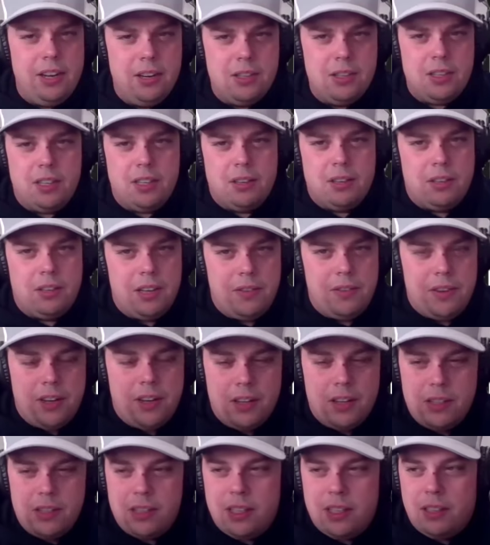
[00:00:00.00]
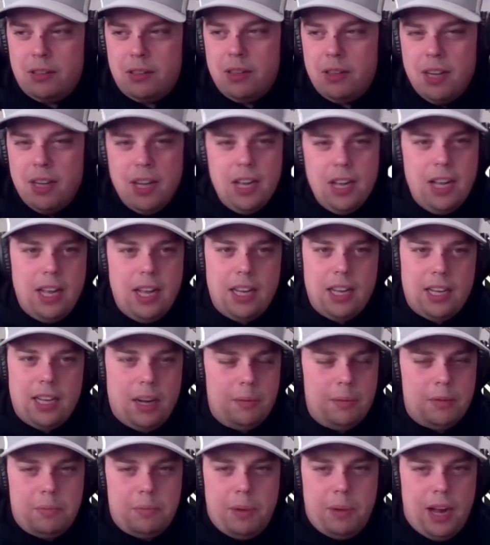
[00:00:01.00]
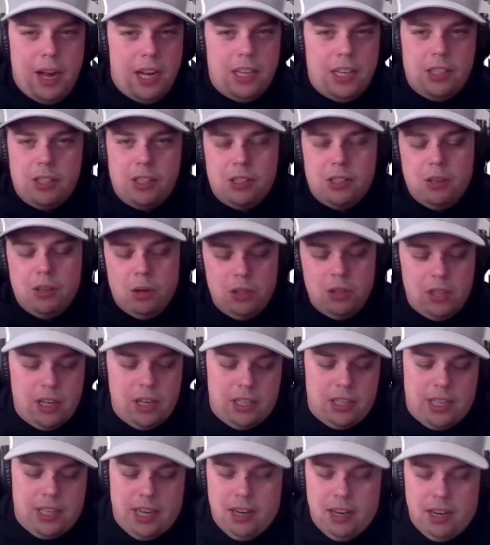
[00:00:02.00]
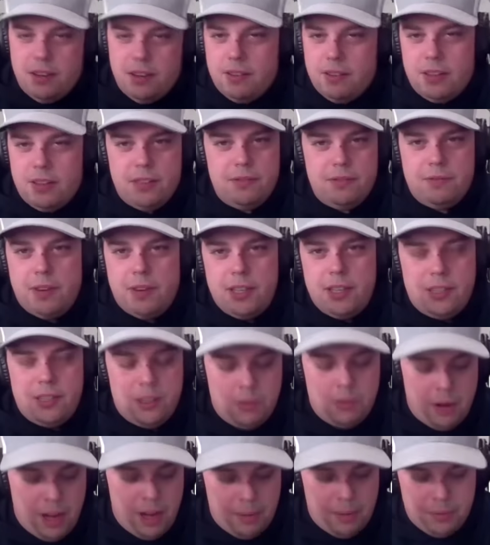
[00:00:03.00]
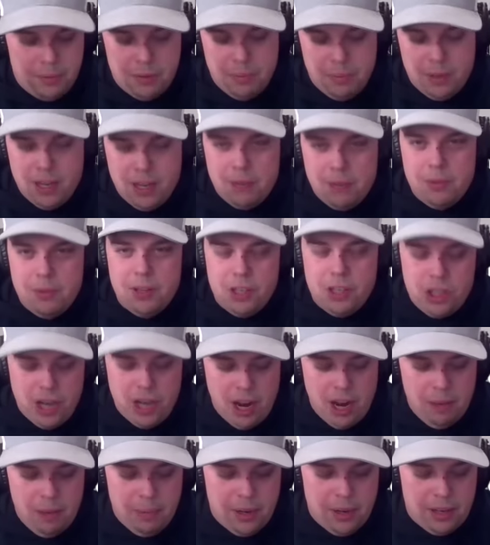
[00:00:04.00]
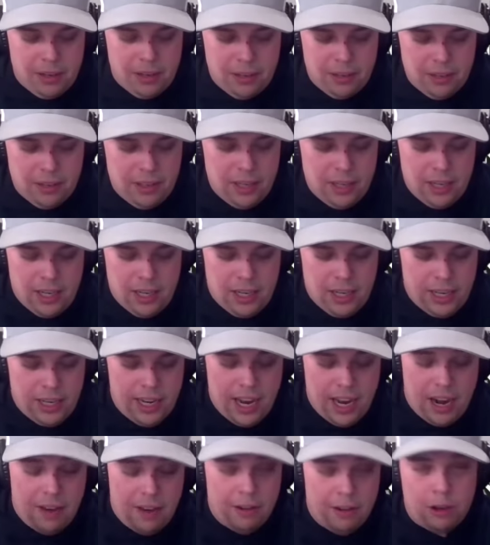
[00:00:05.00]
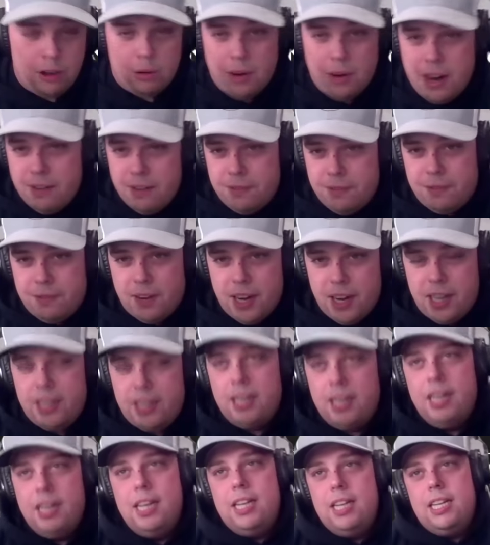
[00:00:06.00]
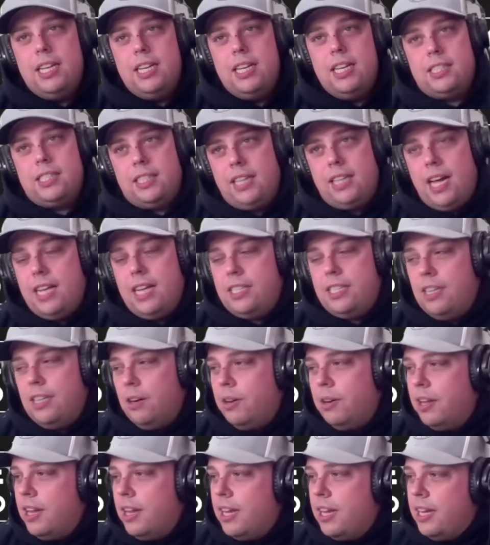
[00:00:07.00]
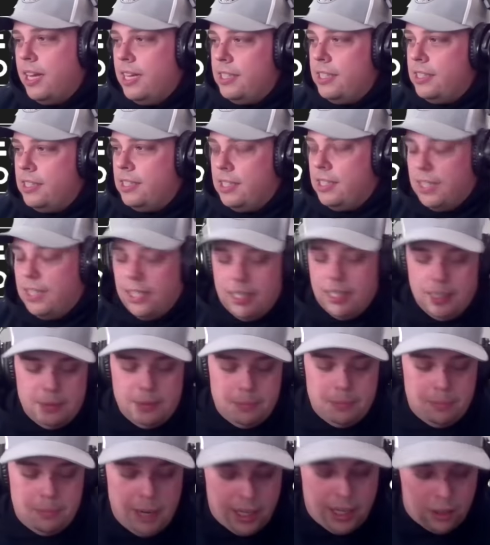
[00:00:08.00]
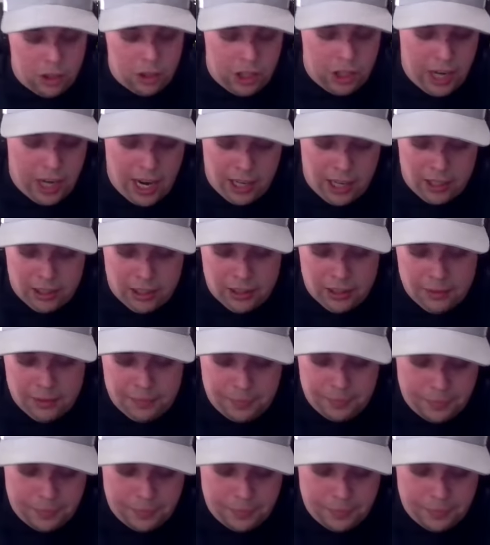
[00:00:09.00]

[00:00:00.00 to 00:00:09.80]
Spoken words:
ago or 11 years ago, comes back and just goes on a tear, fights his way up to becoming the champion. He had a great fight. His last outing against Michael Chandler.